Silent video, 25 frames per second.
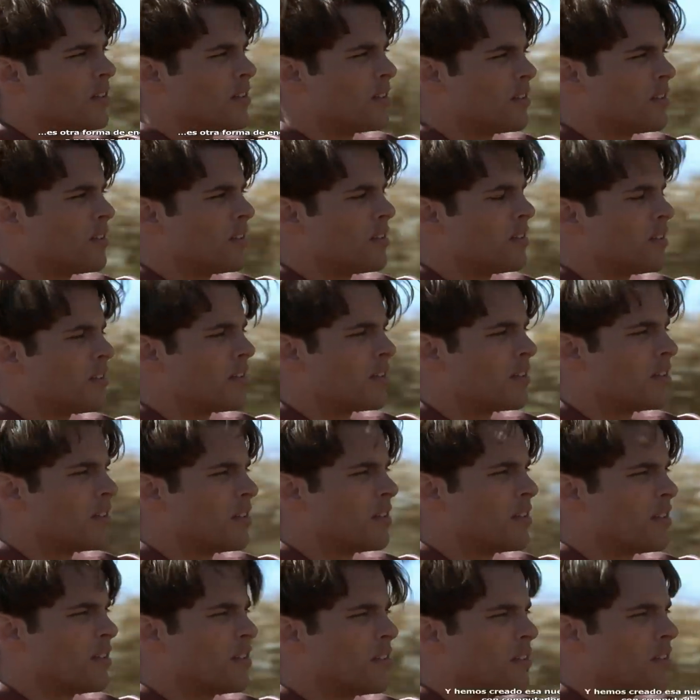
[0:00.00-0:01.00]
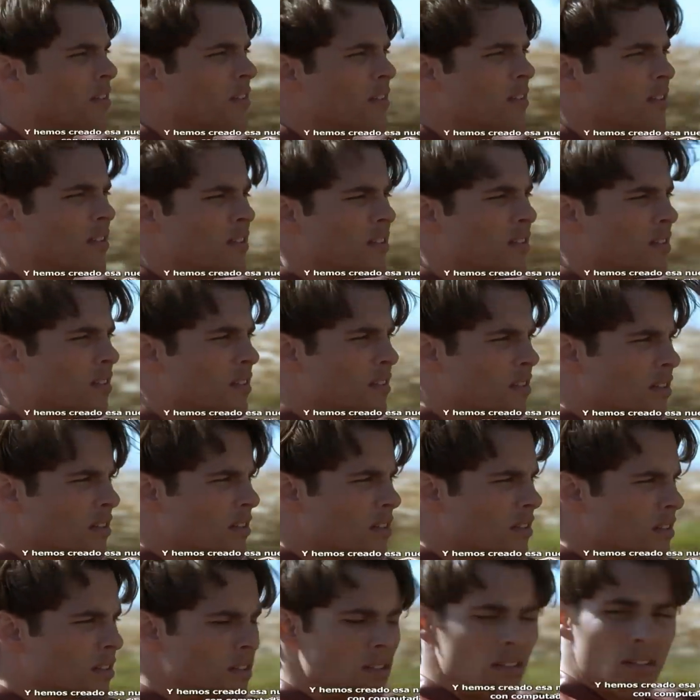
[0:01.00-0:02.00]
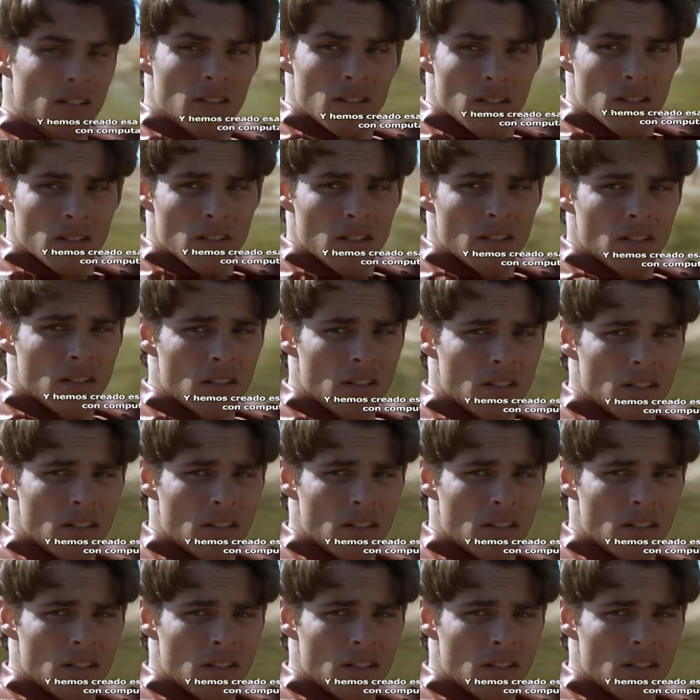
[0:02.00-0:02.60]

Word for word: And we've created this phony frontier with computers,